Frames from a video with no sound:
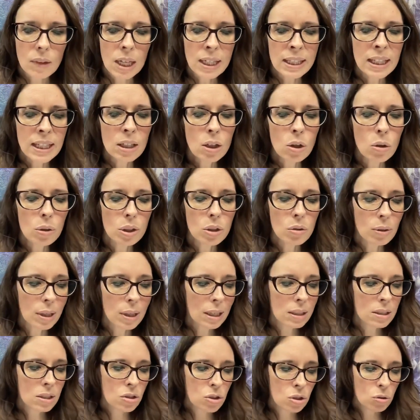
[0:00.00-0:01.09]
you
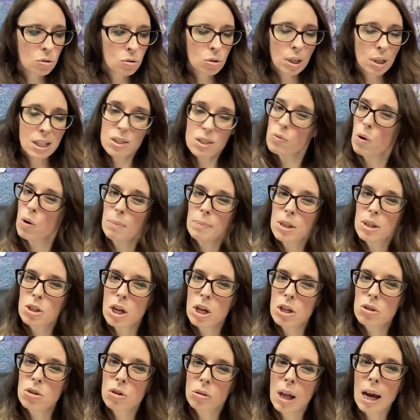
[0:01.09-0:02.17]
get to transform and
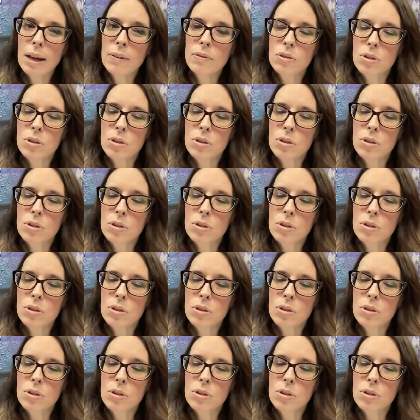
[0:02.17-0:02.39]
change your life.